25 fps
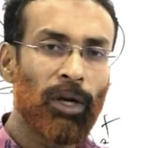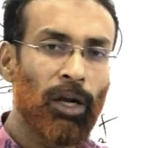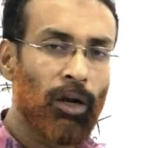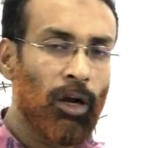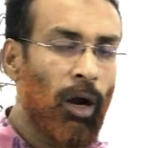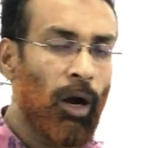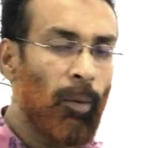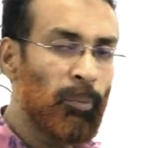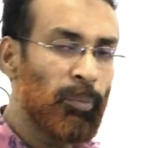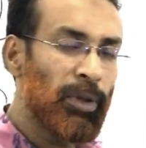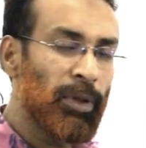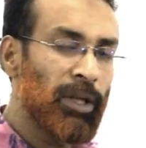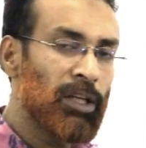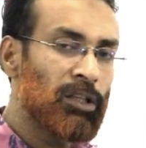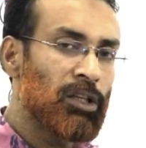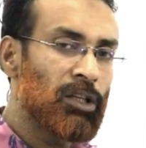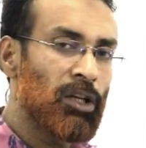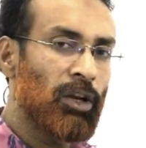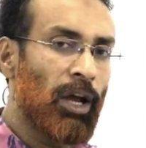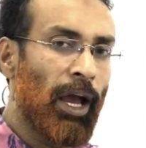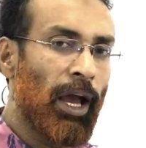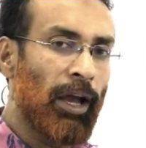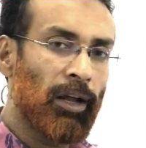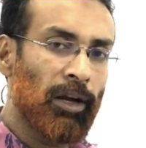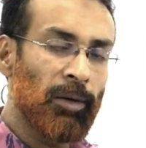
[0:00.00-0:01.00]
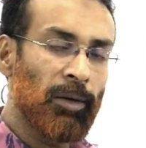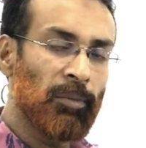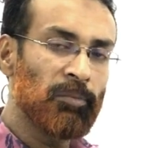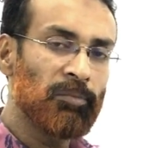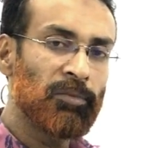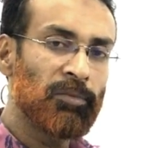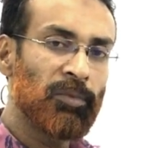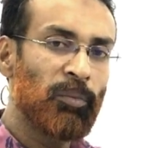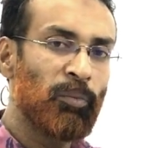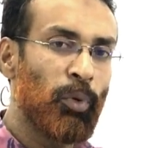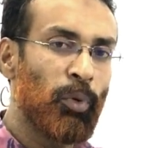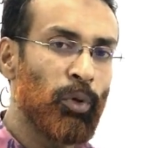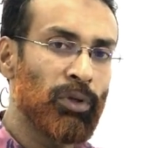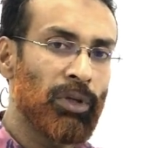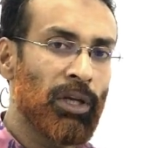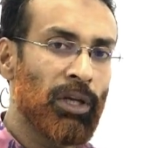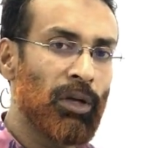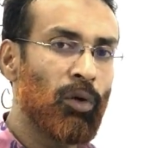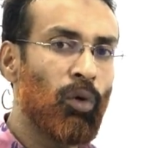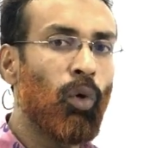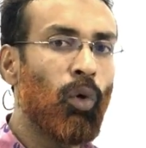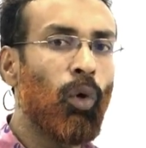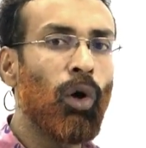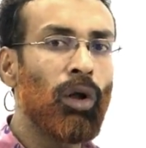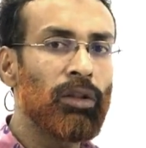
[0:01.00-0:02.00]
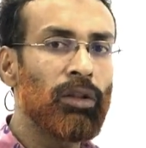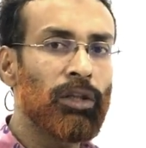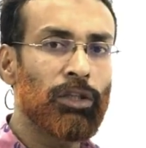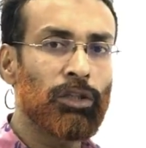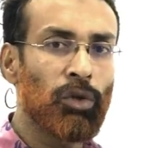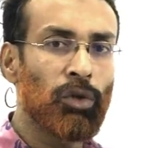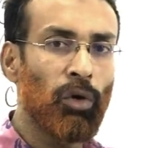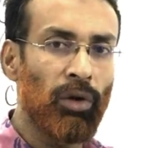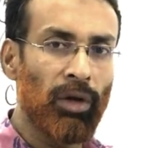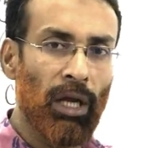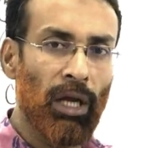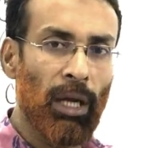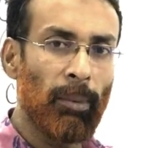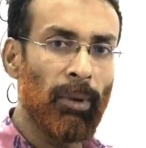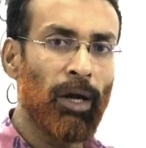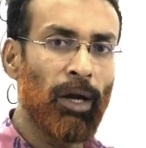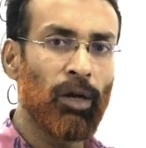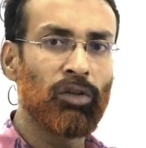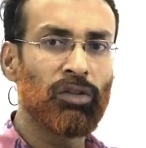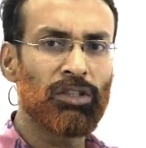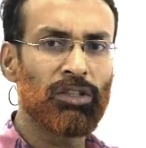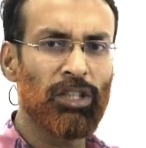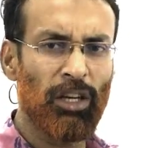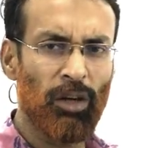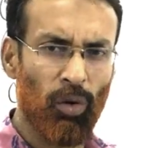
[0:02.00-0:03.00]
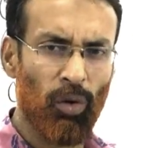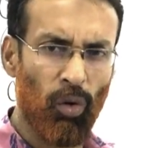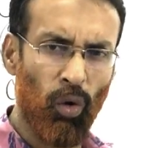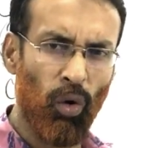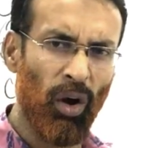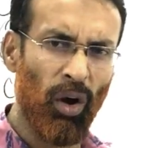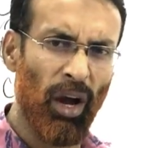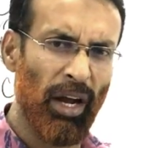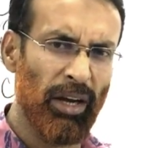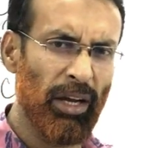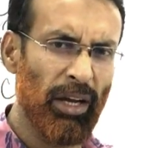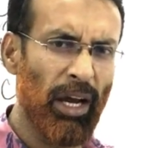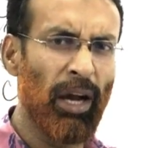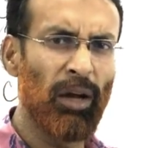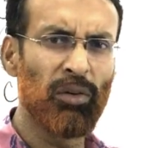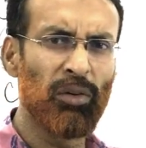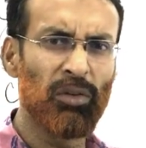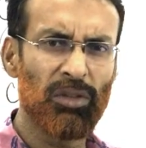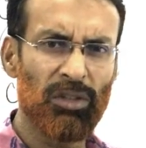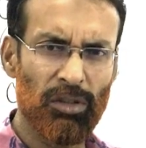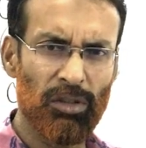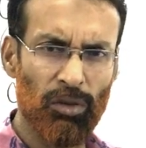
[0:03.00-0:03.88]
complete the diagram putting all the sodium ions and chloride ions